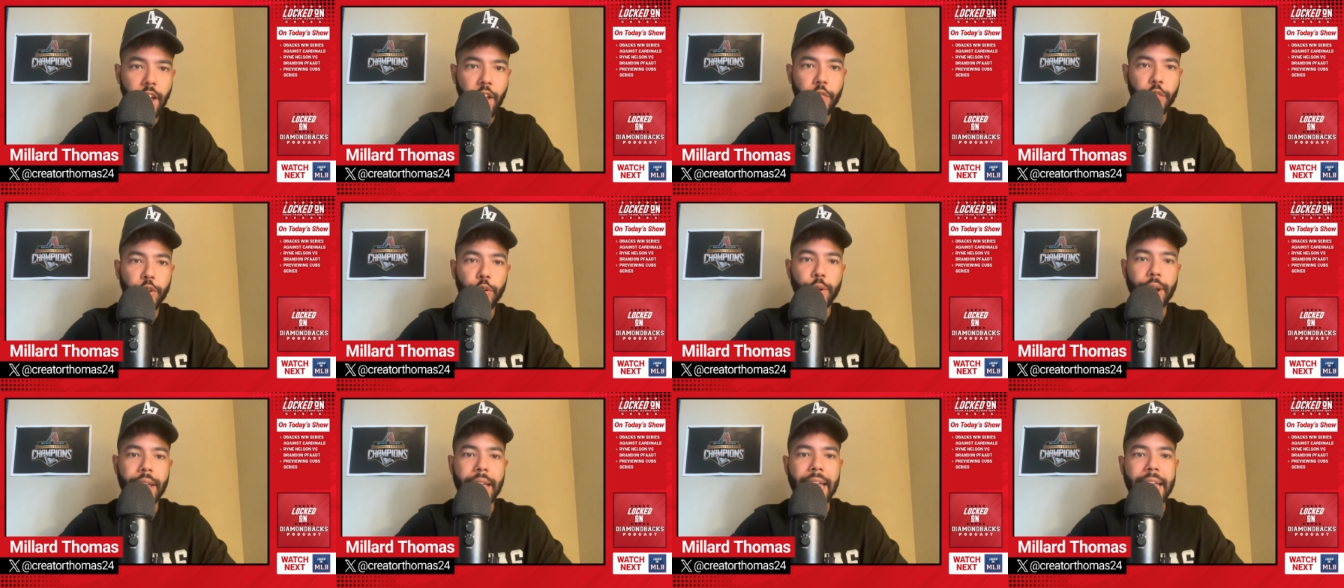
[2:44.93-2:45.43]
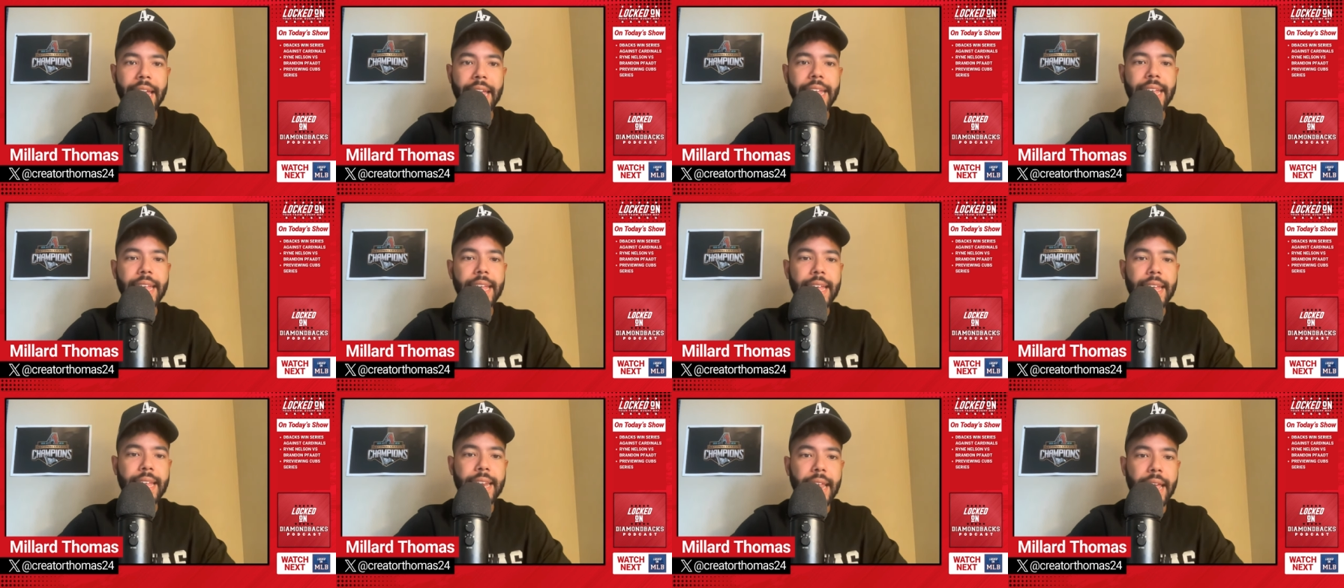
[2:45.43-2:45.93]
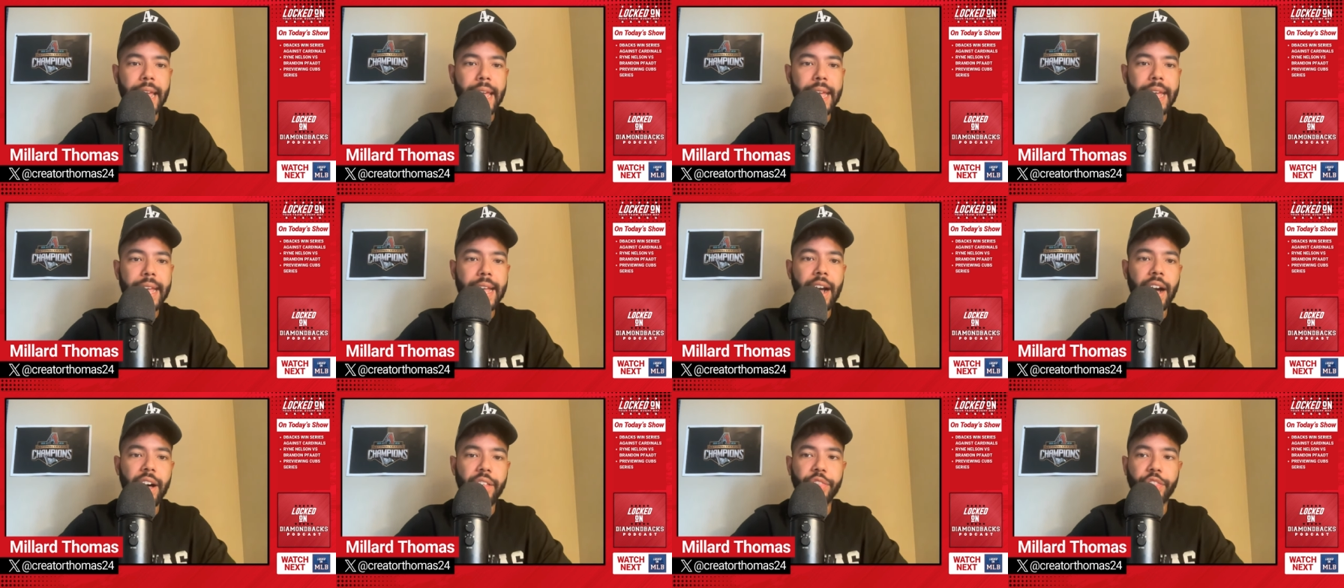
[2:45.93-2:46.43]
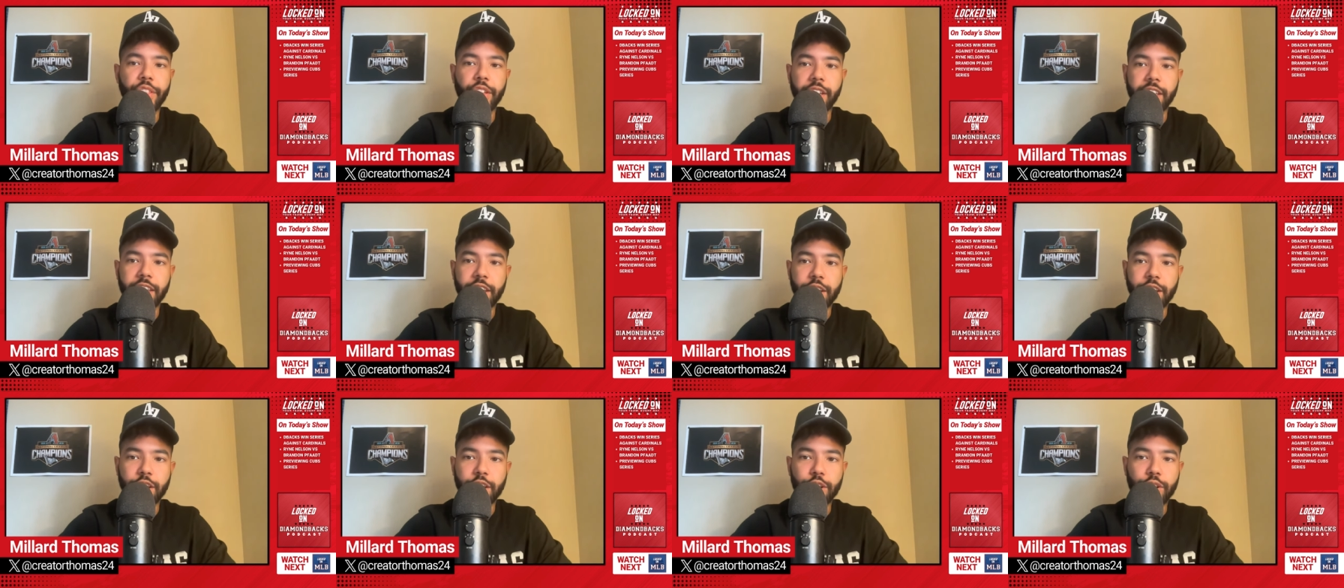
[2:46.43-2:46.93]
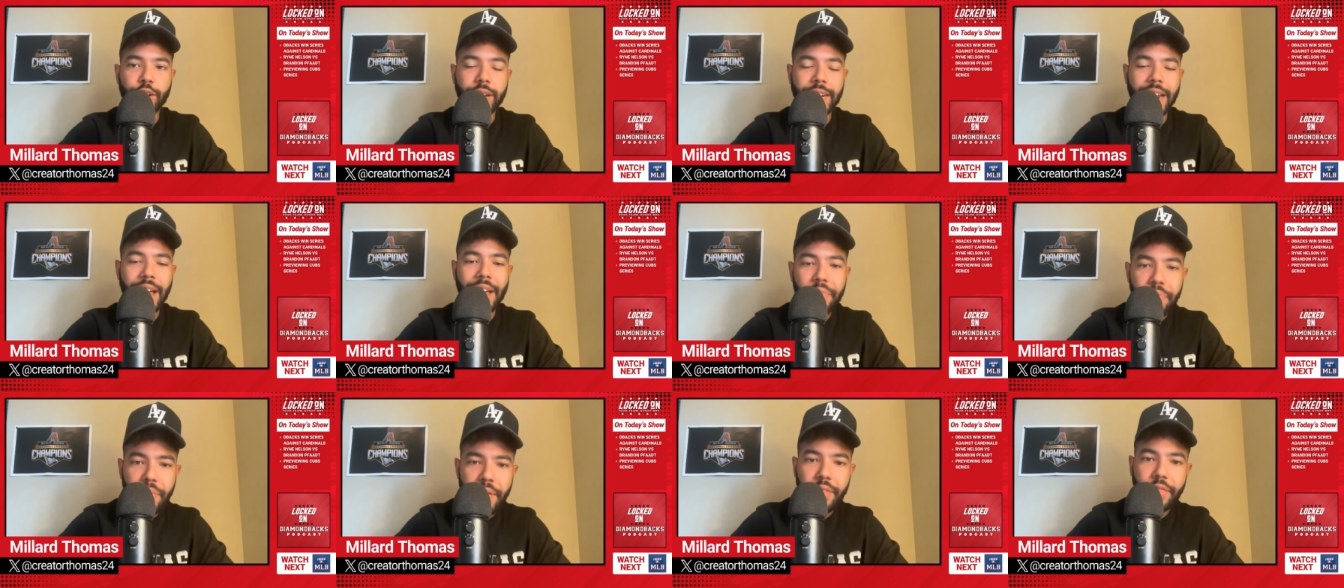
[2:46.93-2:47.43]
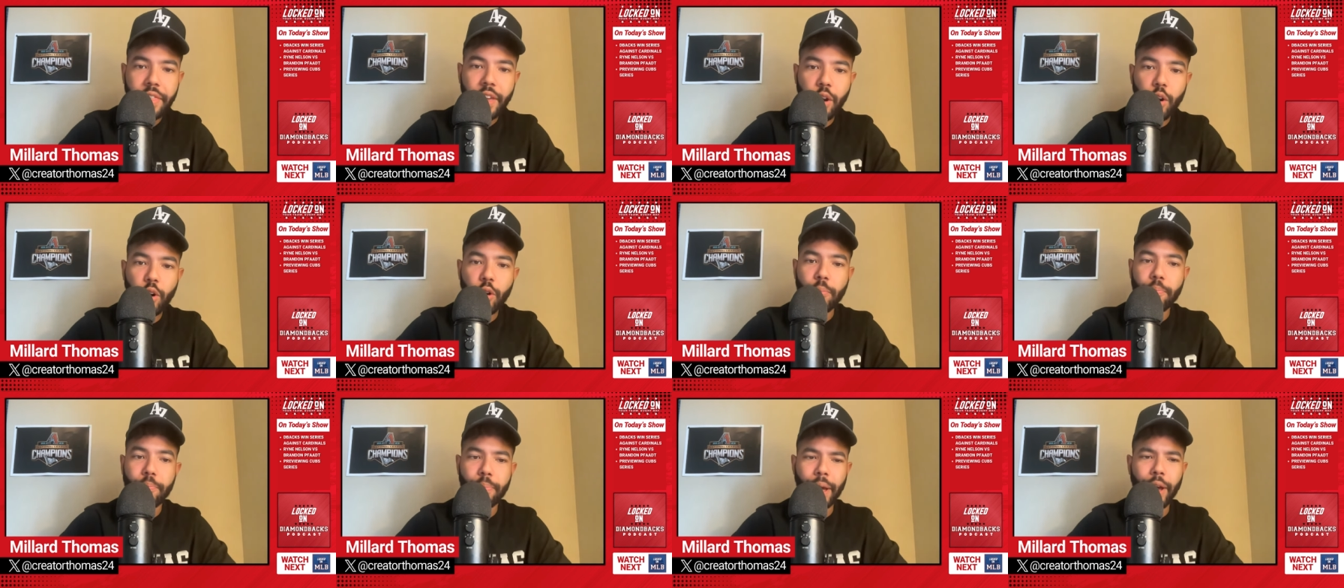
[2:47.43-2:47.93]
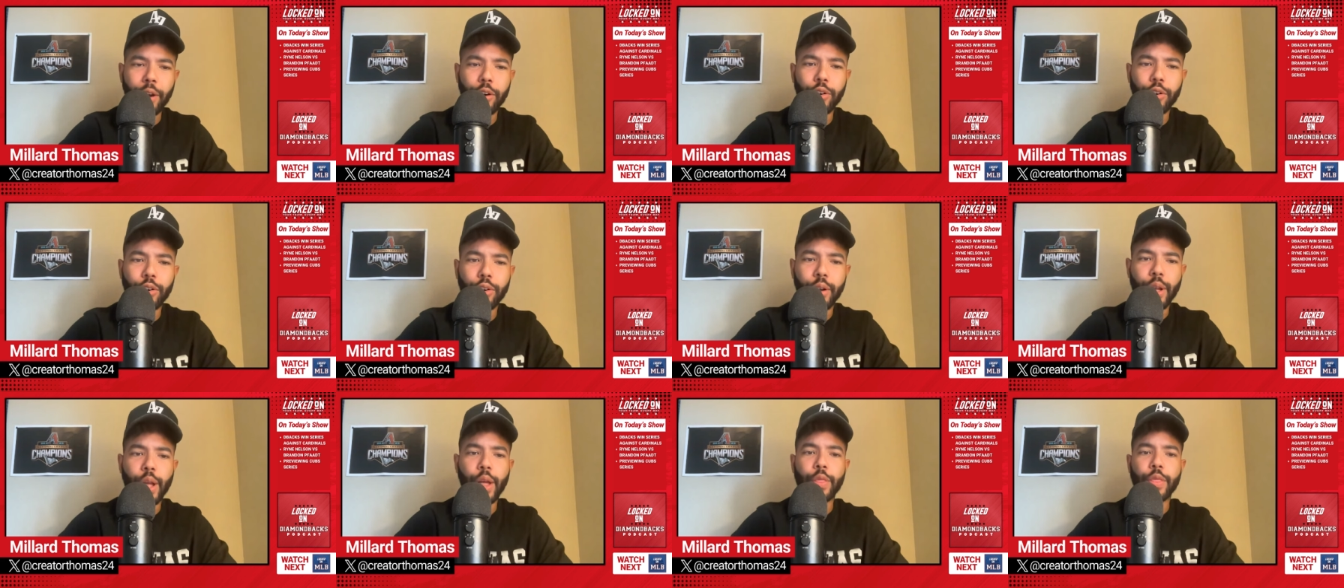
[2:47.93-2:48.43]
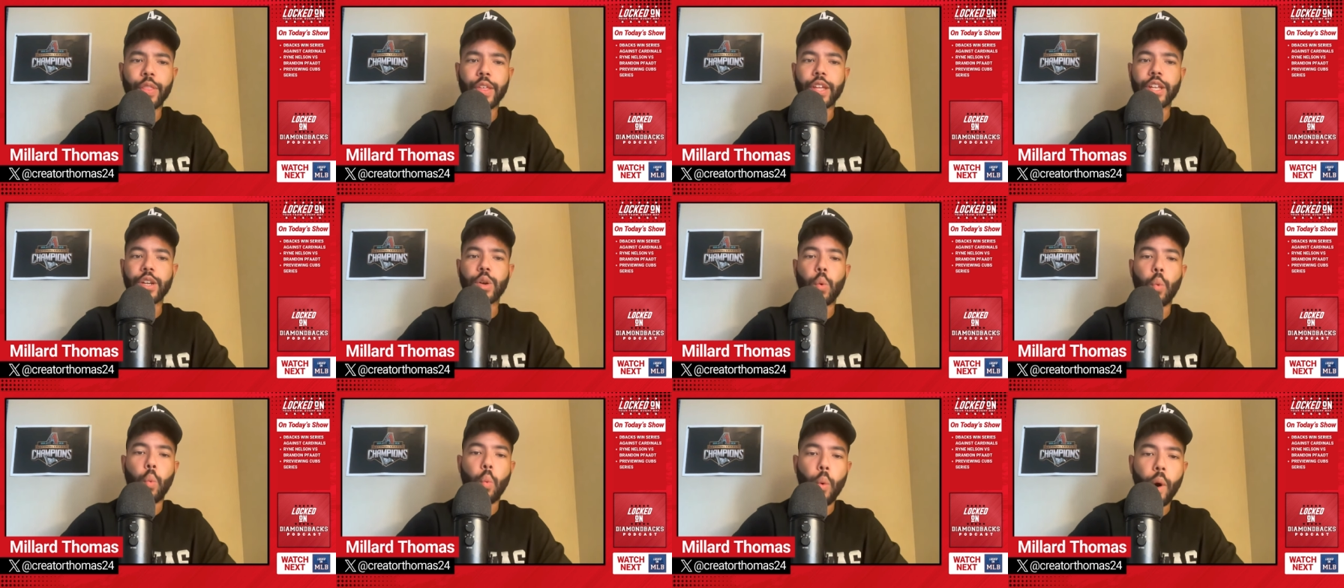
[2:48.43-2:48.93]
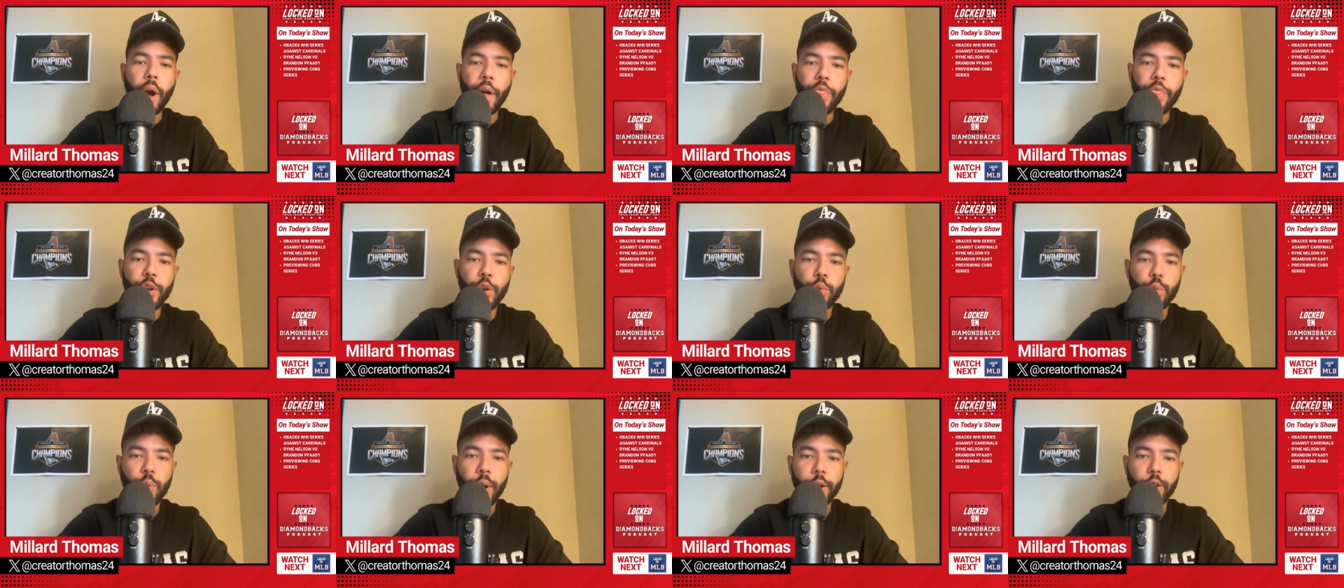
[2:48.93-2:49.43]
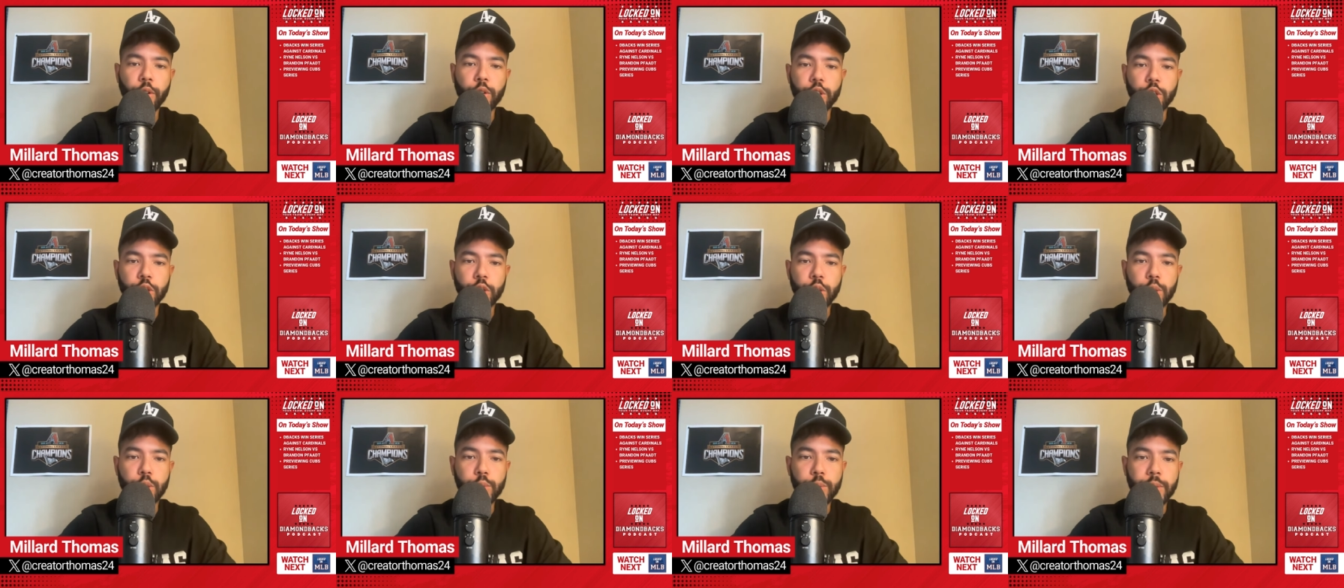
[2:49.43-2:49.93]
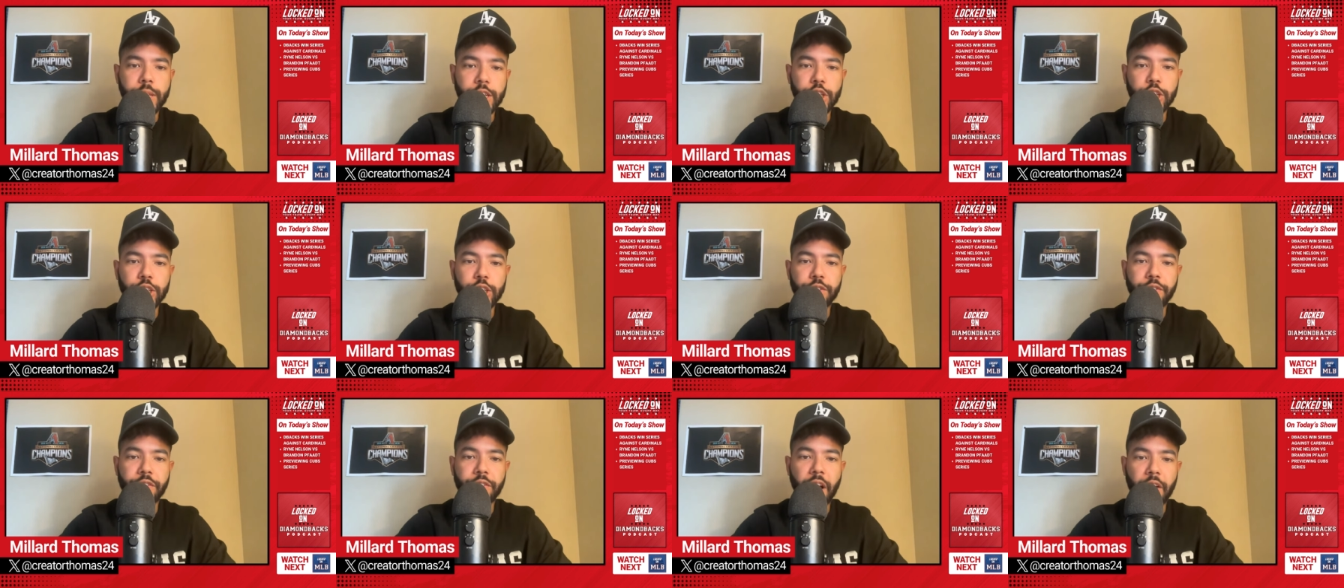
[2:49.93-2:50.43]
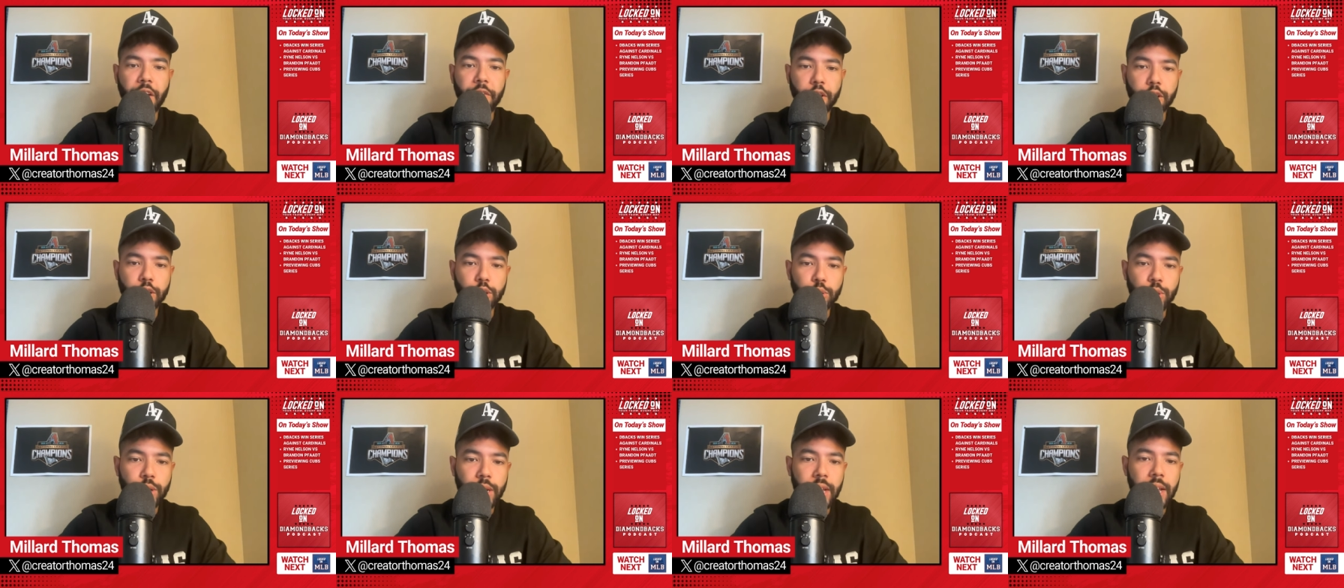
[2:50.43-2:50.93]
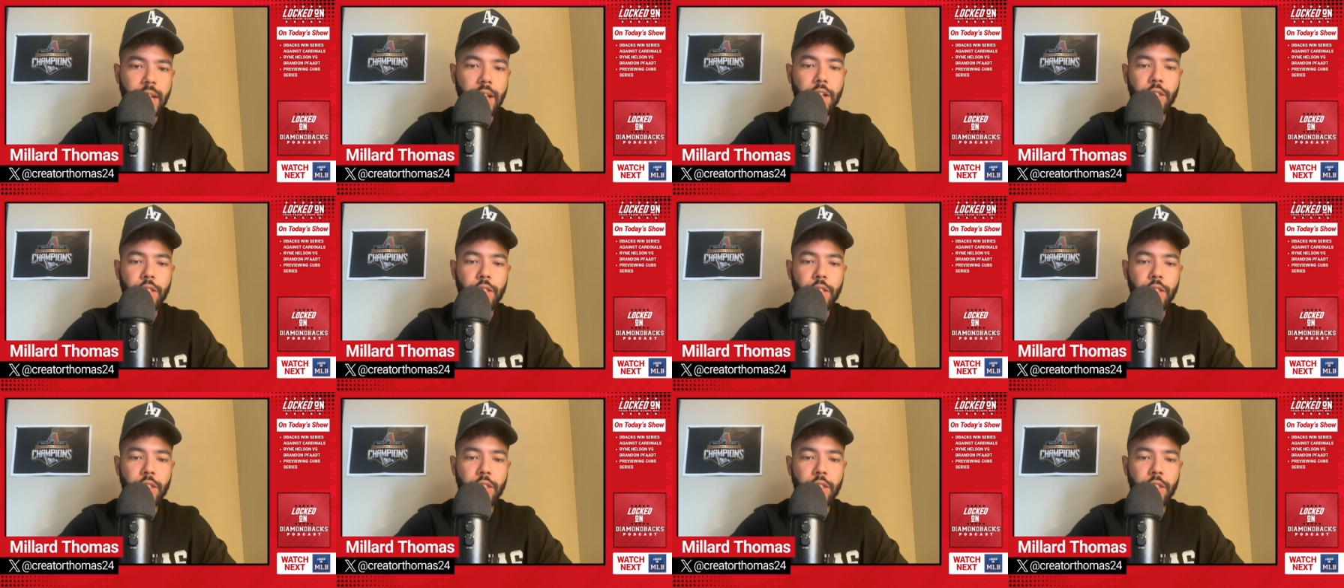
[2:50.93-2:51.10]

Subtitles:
They're 8-8 on the year, and I think they are better than what their record shows at just 500.